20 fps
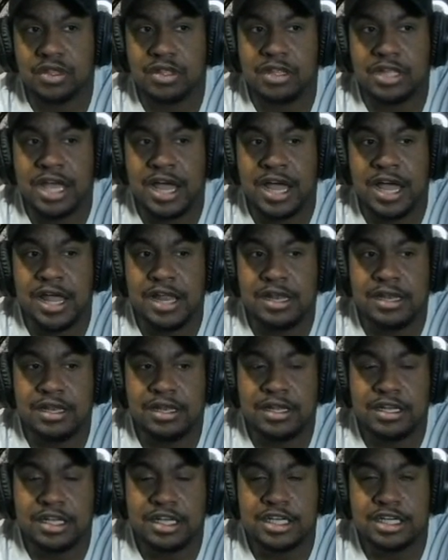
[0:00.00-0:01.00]
that
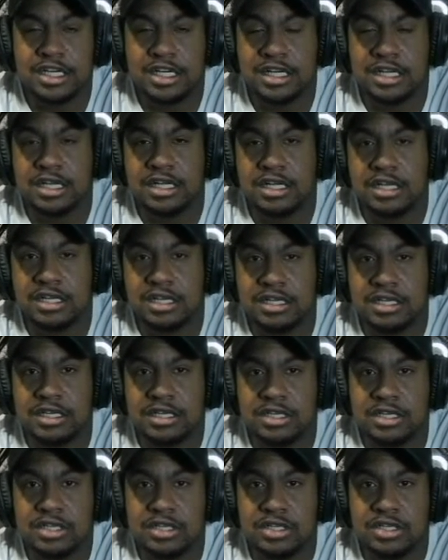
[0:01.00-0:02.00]
could
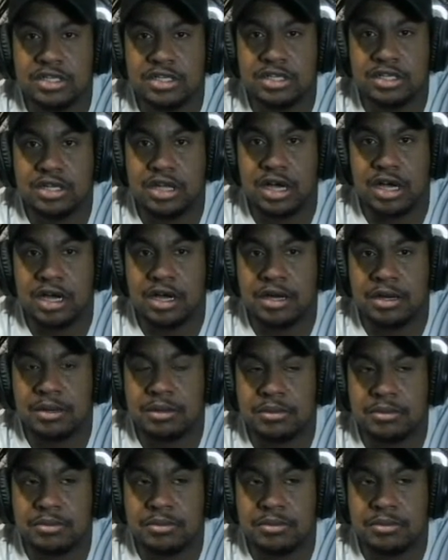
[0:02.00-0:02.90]
um,